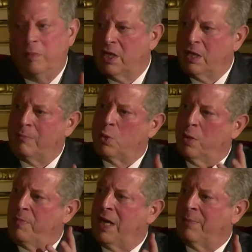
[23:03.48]
become
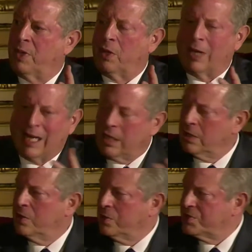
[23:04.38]
more popular, like a
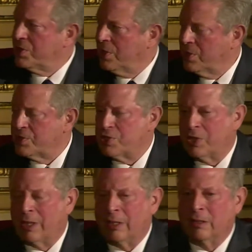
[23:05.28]
Google search
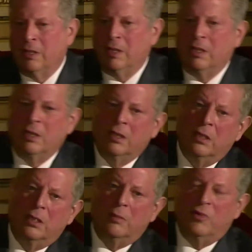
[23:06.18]

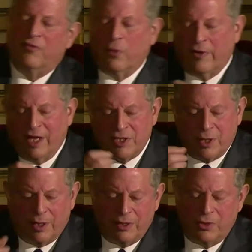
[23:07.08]
before they
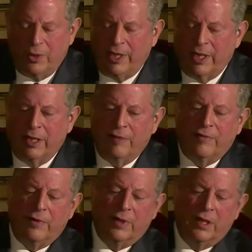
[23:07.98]
started tweaking it
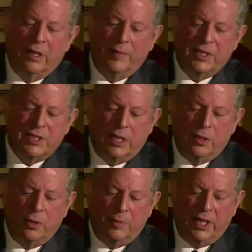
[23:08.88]
for the companies they
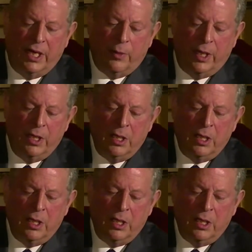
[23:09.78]
own. But anyway,